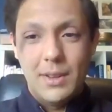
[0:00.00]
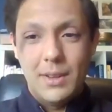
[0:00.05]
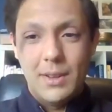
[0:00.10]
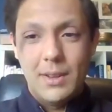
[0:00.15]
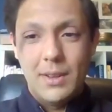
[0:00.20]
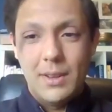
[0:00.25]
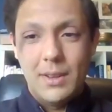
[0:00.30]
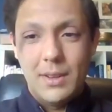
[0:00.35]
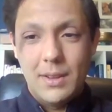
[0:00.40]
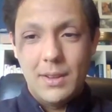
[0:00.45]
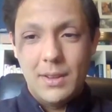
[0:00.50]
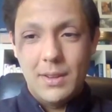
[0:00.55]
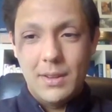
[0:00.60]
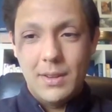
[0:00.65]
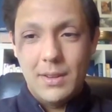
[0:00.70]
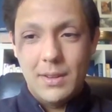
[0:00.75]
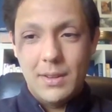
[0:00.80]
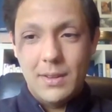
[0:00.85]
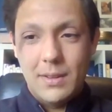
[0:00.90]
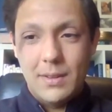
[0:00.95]

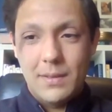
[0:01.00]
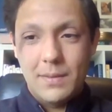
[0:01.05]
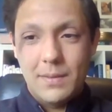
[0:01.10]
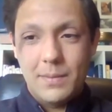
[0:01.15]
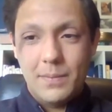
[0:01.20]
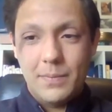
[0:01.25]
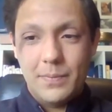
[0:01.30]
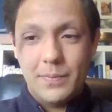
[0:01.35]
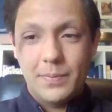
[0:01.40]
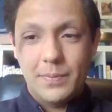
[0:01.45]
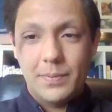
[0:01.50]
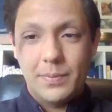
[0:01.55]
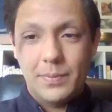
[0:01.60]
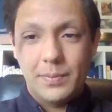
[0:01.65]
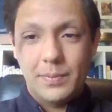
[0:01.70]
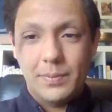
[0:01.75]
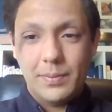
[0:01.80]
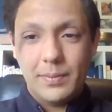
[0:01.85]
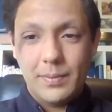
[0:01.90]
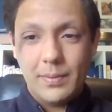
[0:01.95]

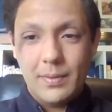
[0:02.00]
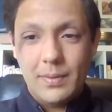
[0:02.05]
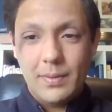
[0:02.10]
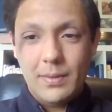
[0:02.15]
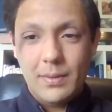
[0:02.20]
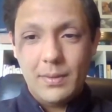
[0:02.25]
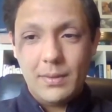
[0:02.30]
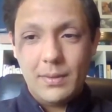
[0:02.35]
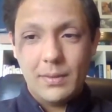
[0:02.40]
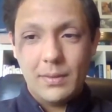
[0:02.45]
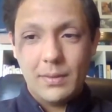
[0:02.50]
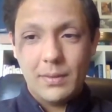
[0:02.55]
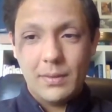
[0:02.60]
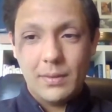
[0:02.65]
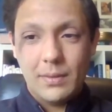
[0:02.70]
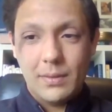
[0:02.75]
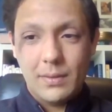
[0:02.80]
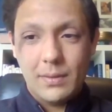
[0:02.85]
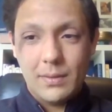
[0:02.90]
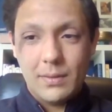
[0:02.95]

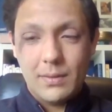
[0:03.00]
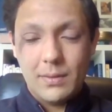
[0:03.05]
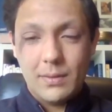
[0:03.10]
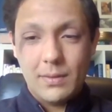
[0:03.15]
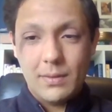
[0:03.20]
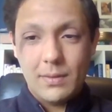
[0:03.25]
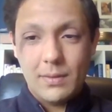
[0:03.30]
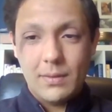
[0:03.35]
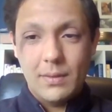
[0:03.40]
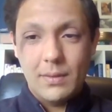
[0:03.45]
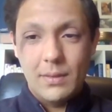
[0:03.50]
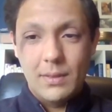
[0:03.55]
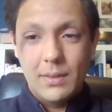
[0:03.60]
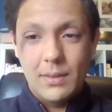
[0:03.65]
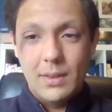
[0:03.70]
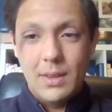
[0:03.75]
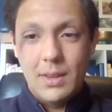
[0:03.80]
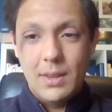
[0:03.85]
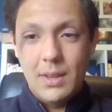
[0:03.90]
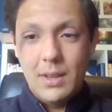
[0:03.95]

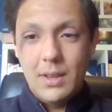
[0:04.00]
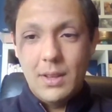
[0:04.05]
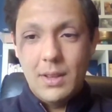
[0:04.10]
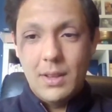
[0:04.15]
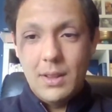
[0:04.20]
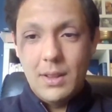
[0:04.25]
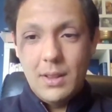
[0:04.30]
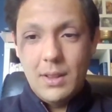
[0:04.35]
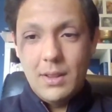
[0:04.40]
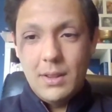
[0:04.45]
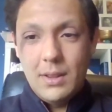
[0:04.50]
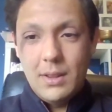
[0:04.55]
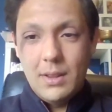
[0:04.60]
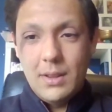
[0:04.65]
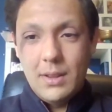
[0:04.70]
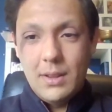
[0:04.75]
[no speech]